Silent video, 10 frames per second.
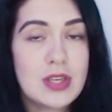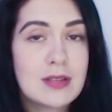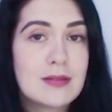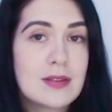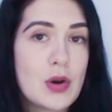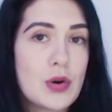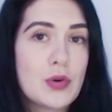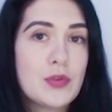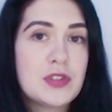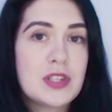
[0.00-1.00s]
and so
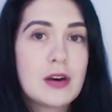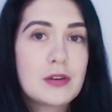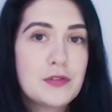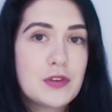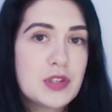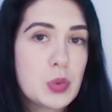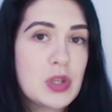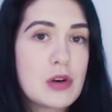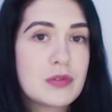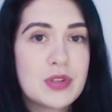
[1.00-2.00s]
photographers will
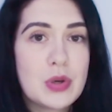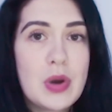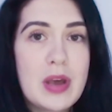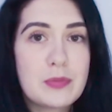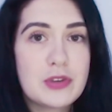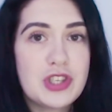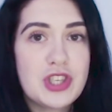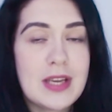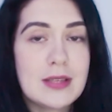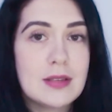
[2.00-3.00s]
also
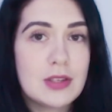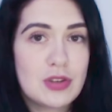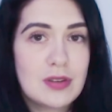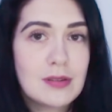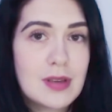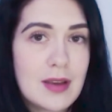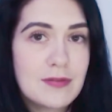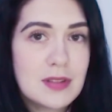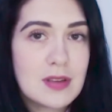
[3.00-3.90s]
appreciate digital gifts